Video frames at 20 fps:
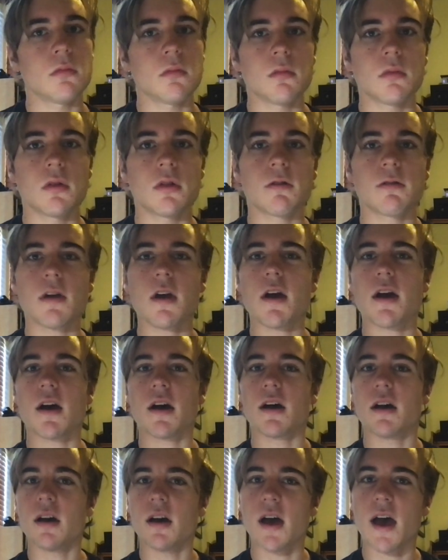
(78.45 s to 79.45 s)
So yeah,
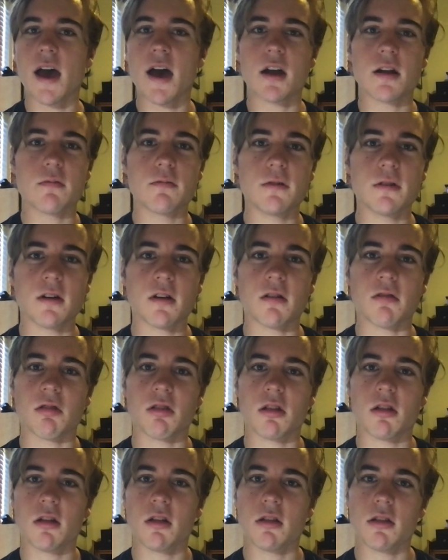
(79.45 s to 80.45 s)
Adam
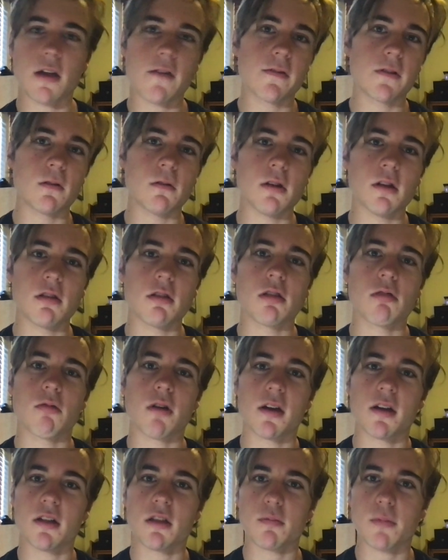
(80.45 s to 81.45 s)
Jones, 7 reasons why
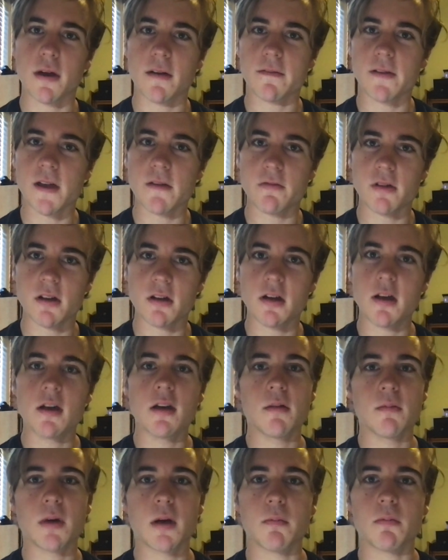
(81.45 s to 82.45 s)
he's my favorite
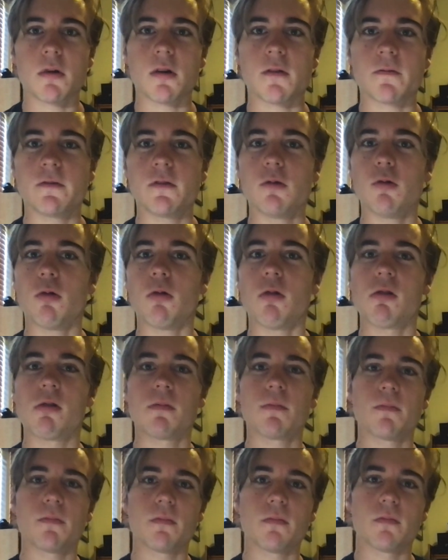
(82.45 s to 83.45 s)
member of Tool.
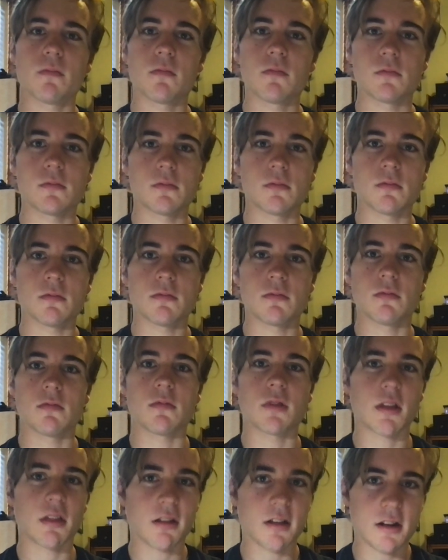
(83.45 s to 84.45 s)

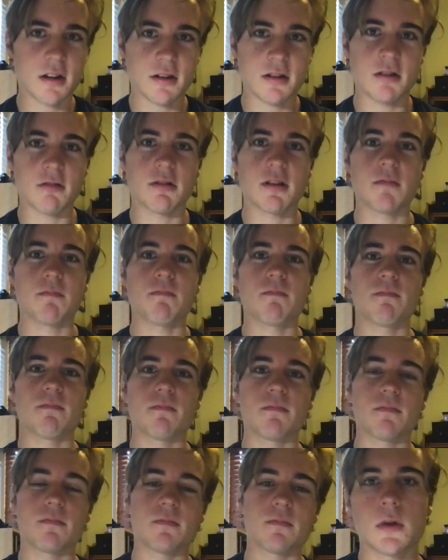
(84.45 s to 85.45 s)
Let's get into it.
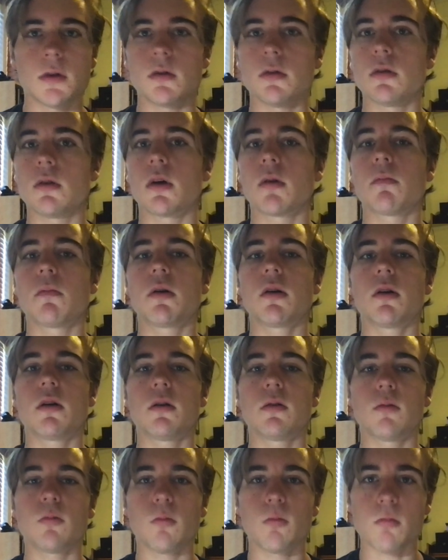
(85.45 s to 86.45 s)
Number
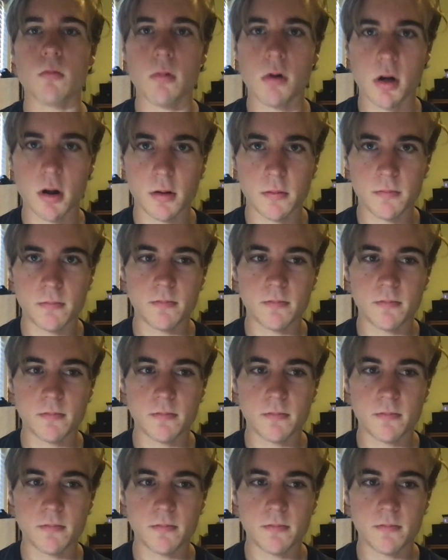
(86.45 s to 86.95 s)
1.